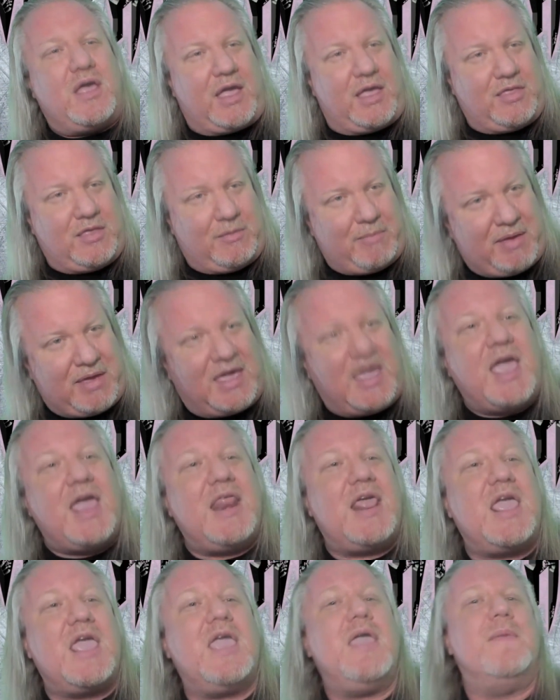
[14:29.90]
the
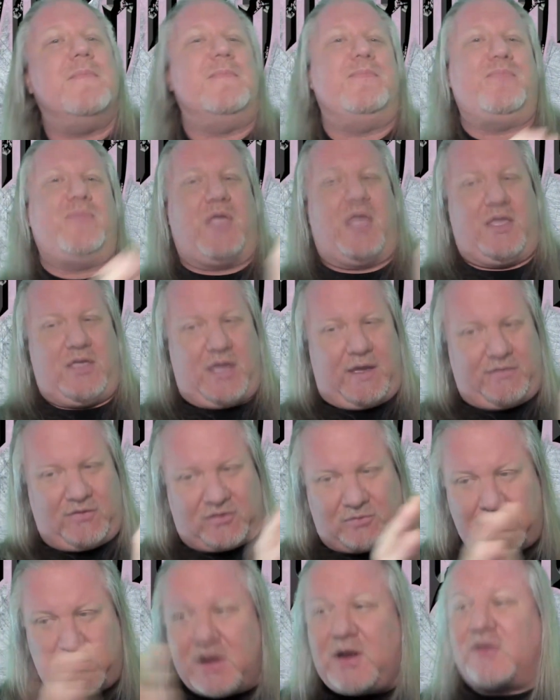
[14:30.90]
beginning, and you have
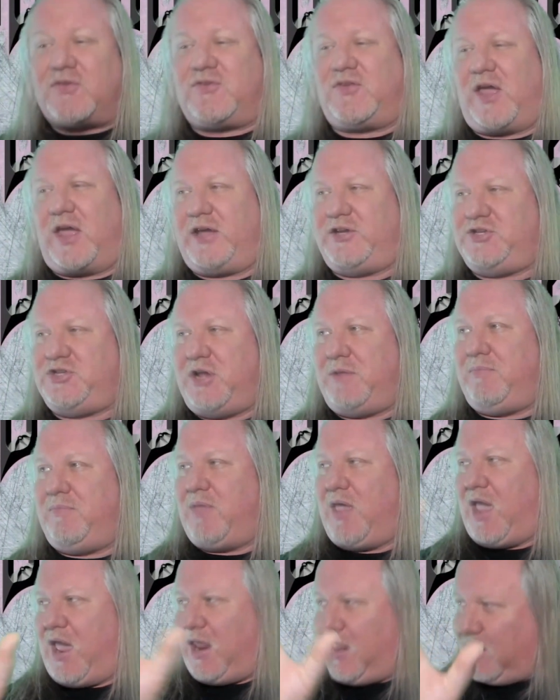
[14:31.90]
this middle section,
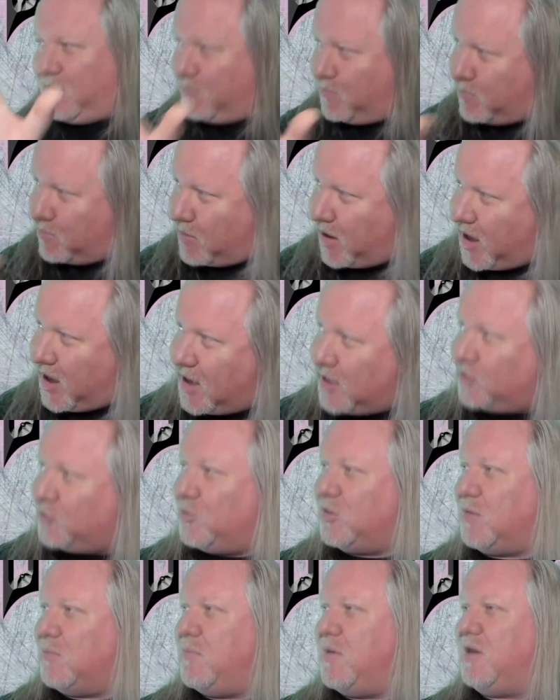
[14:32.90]
and it ends
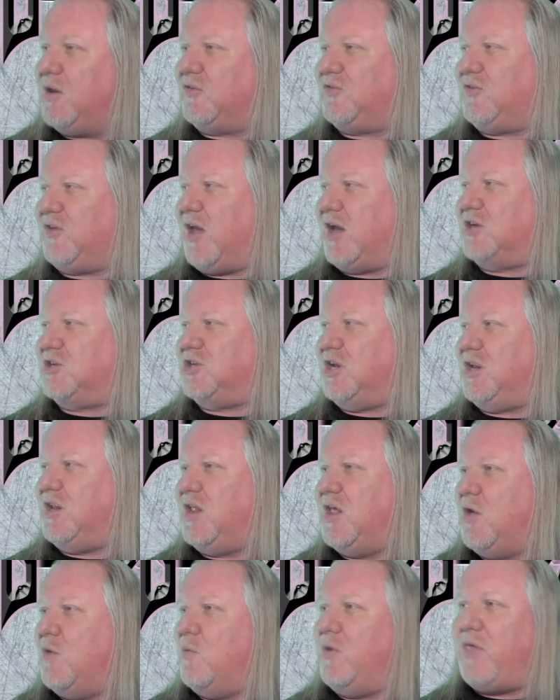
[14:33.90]
with the middle section
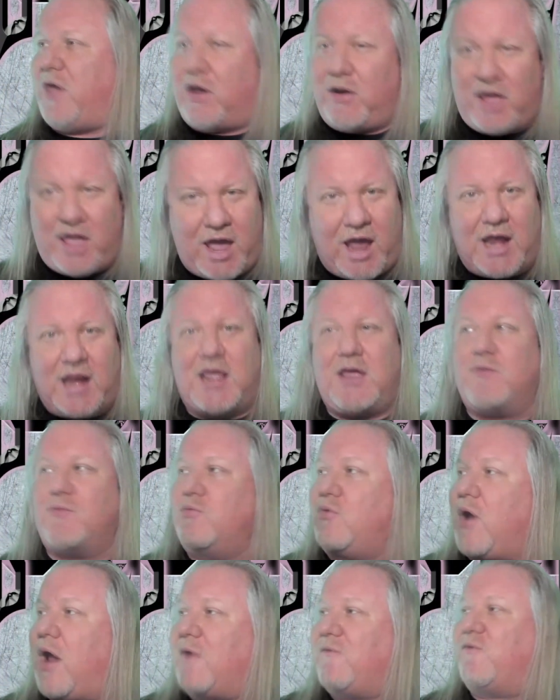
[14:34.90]
without any
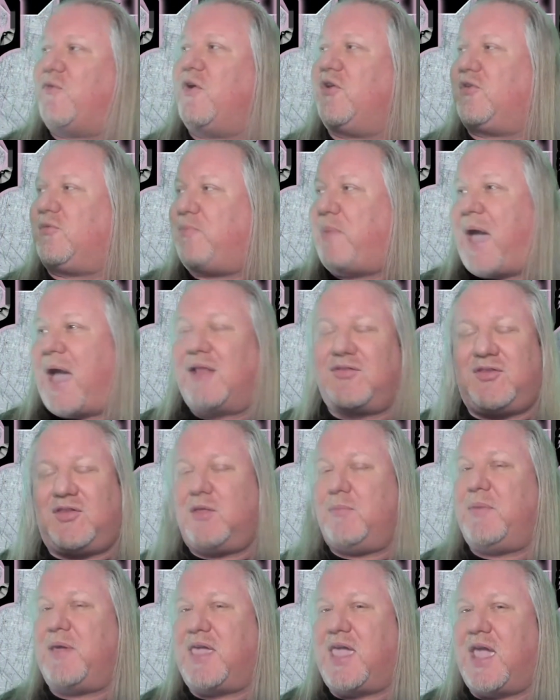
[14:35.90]
reference back to
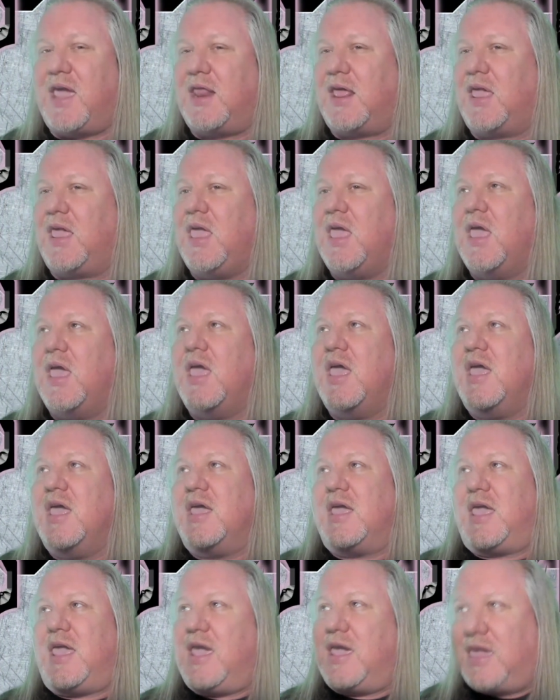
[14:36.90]
the beginning,
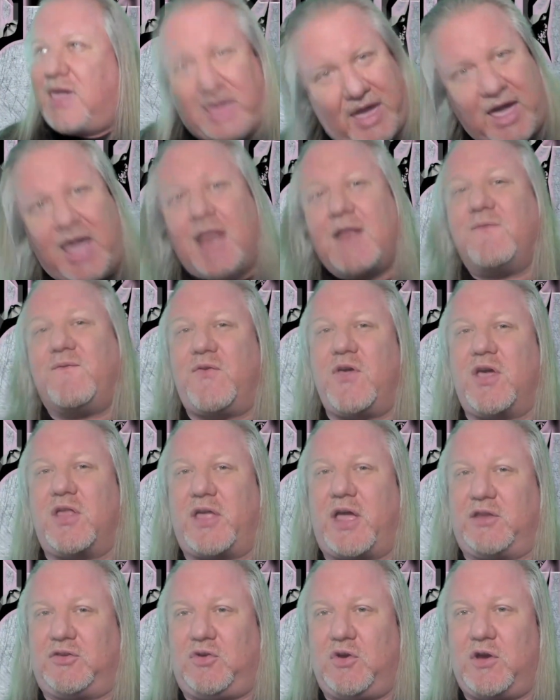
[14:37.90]
it can feel
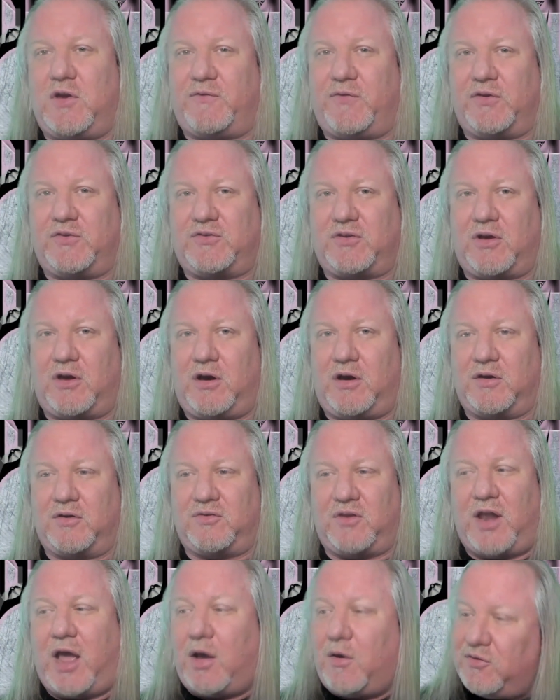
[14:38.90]
like two different
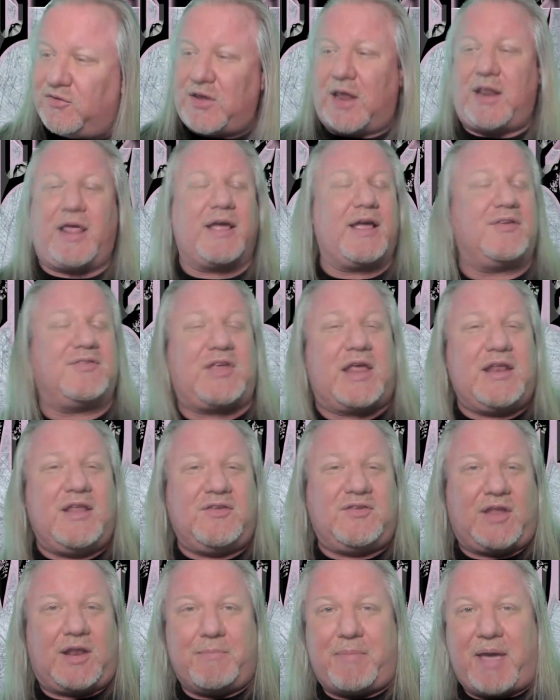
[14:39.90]
songs. Now, is that, like I said,
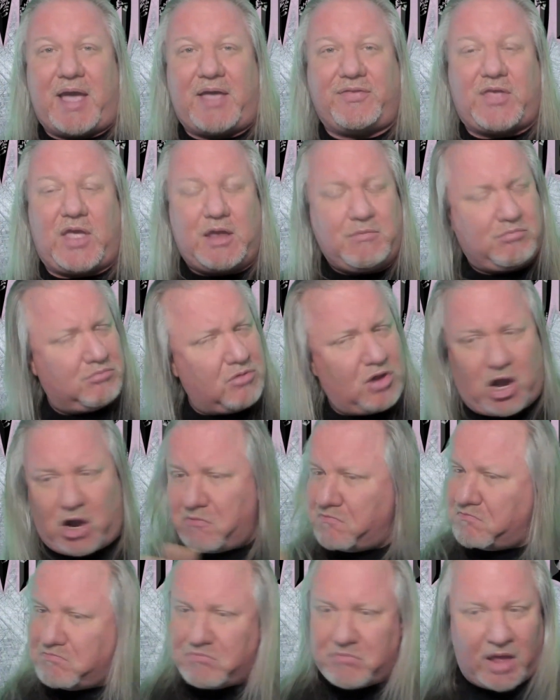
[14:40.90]
is that a bad thing?
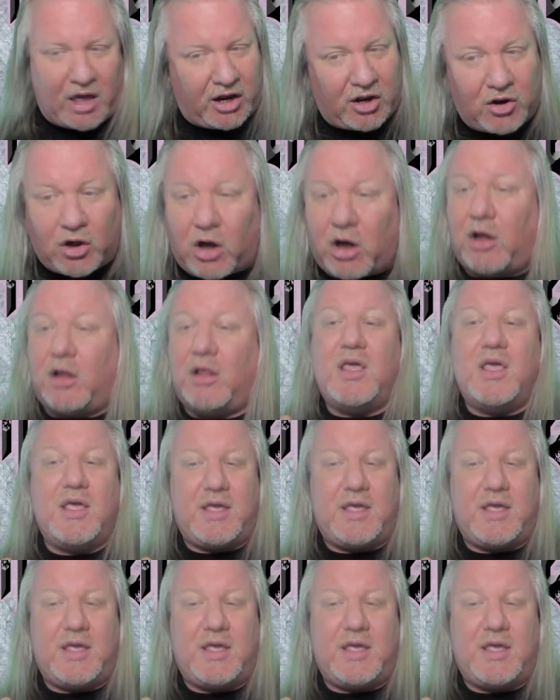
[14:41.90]
No, not at all.